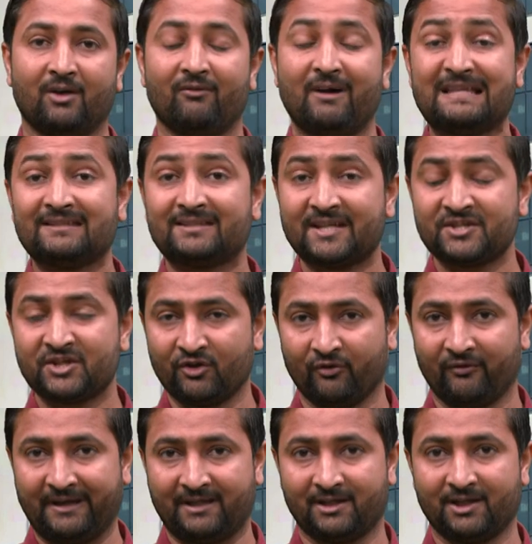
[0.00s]
one such
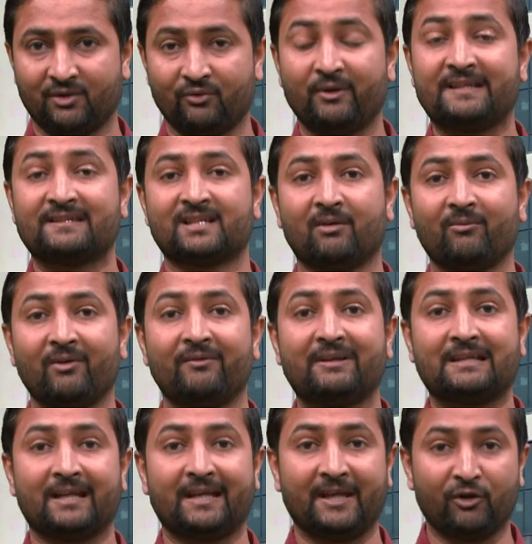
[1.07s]
innovator who has come up
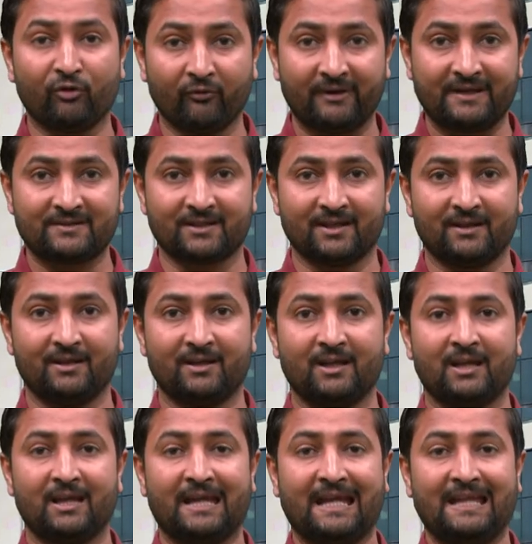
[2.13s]
with an innovation
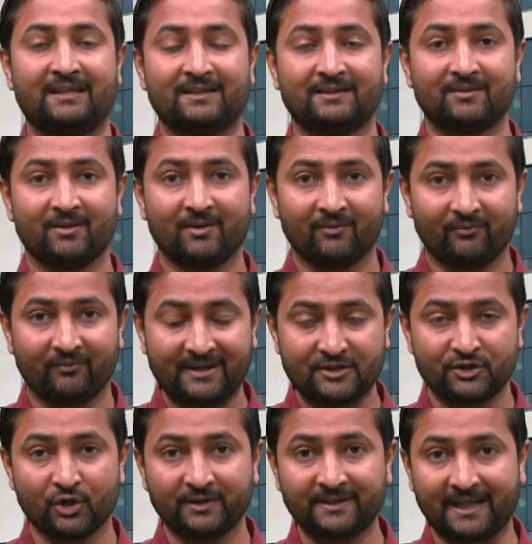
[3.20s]
in this
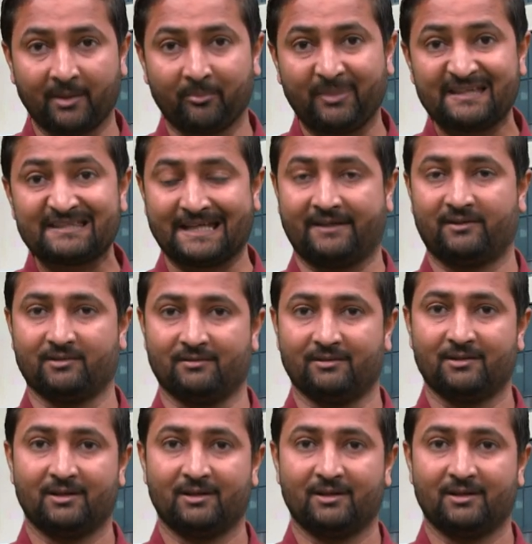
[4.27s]
physiotherapy sector.